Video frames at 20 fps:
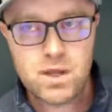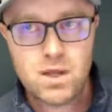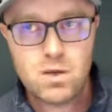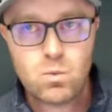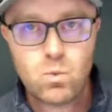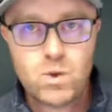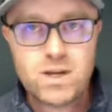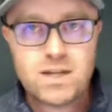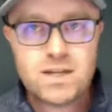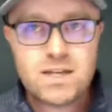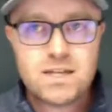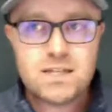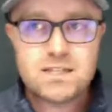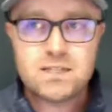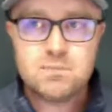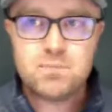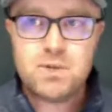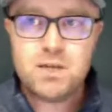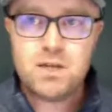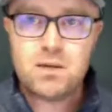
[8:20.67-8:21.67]
We need to
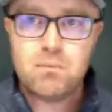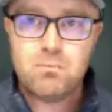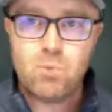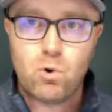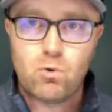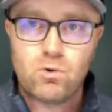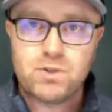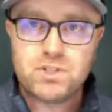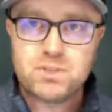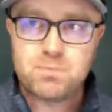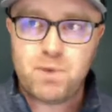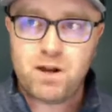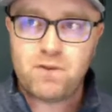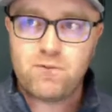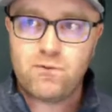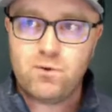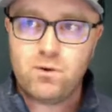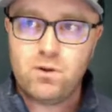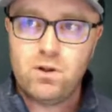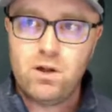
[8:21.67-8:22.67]
be more
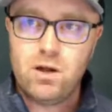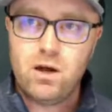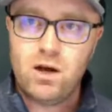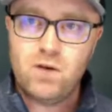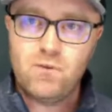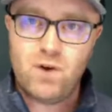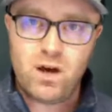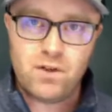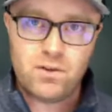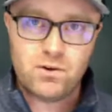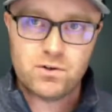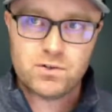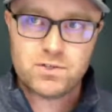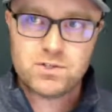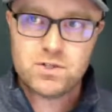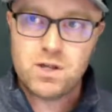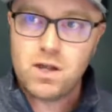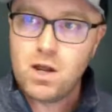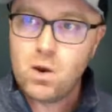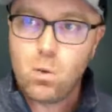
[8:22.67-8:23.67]
respectful of
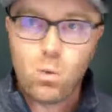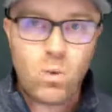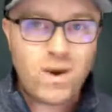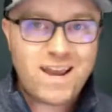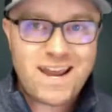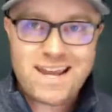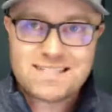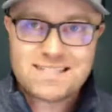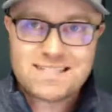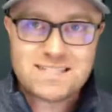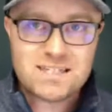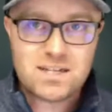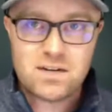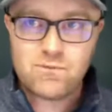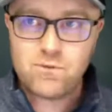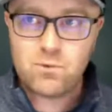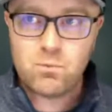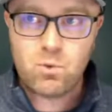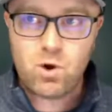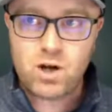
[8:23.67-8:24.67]
others. We ain't seen it
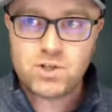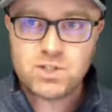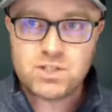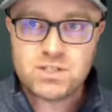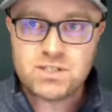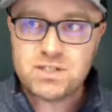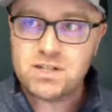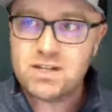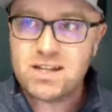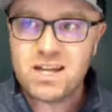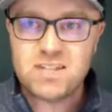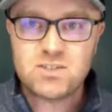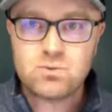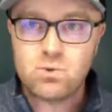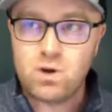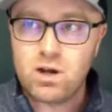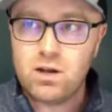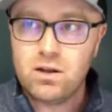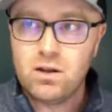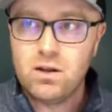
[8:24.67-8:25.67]
from Washington. And guess
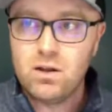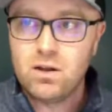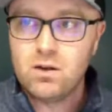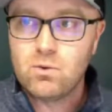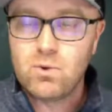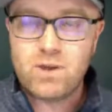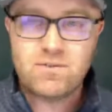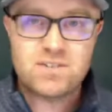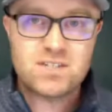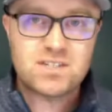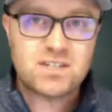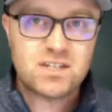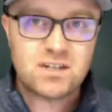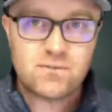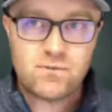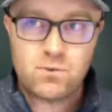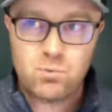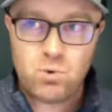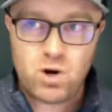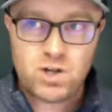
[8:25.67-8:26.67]
what? We haven't seen it
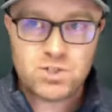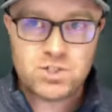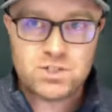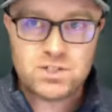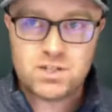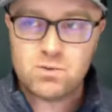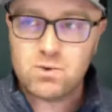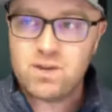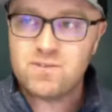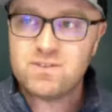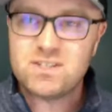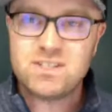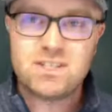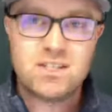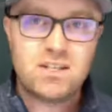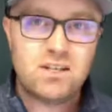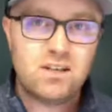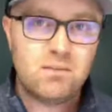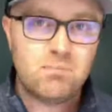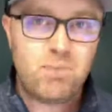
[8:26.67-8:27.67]
from Washington. We haven't
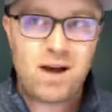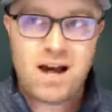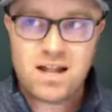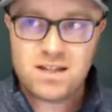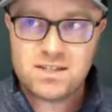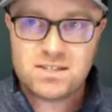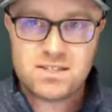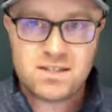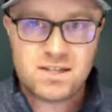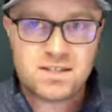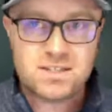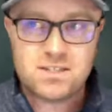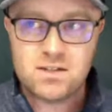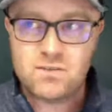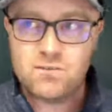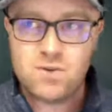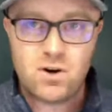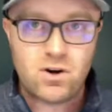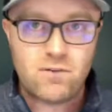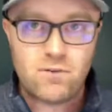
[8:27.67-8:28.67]
seen it in politics in a
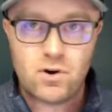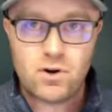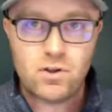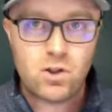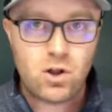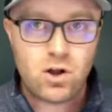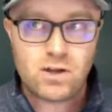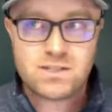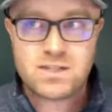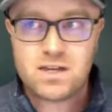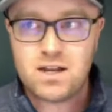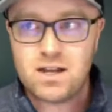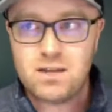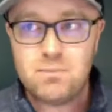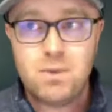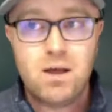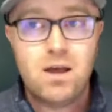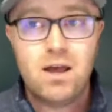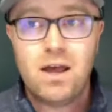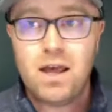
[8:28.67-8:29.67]
very, very long
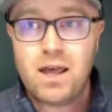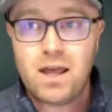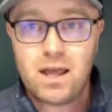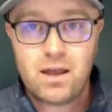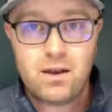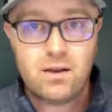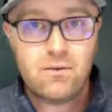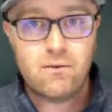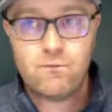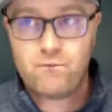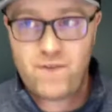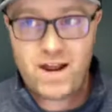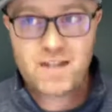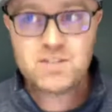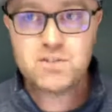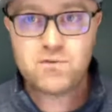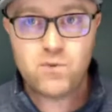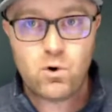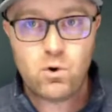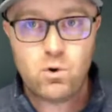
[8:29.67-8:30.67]
time. And
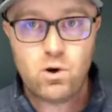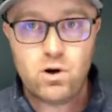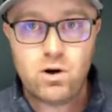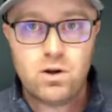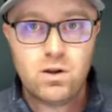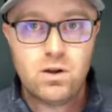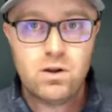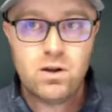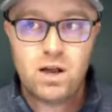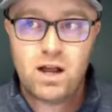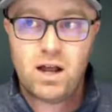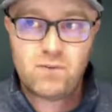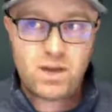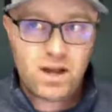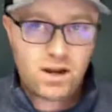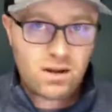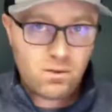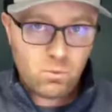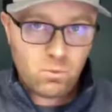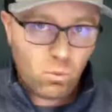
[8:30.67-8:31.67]
fast forward, I've
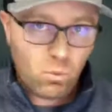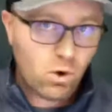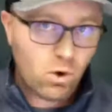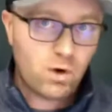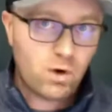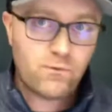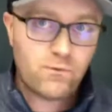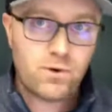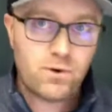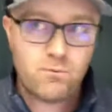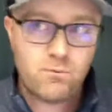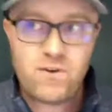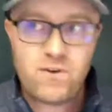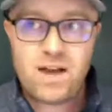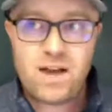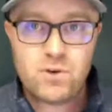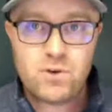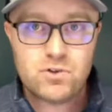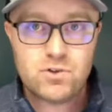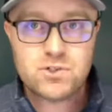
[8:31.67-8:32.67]
got a word from
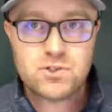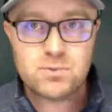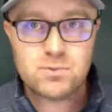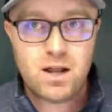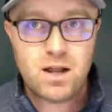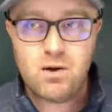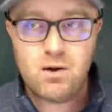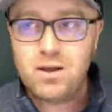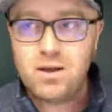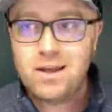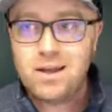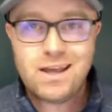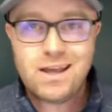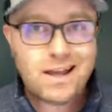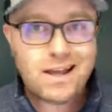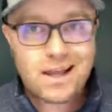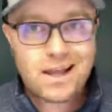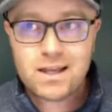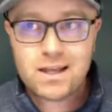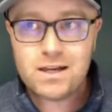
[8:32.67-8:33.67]
5 years from now. It
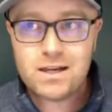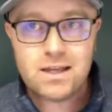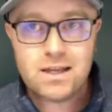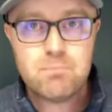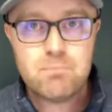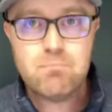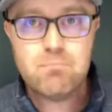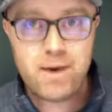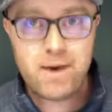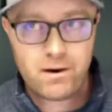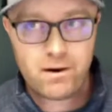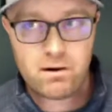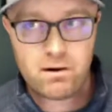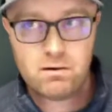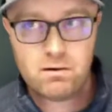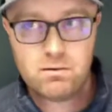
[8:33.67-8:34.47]
ain't going to get better.